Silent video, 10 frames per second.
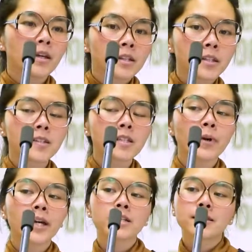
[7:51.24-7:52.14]
This is
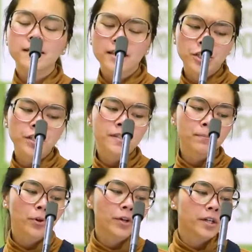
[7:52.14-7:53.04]
why this distinction is
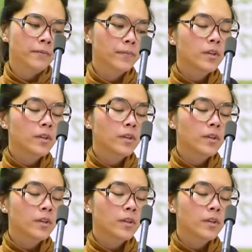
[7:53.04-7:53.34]
important.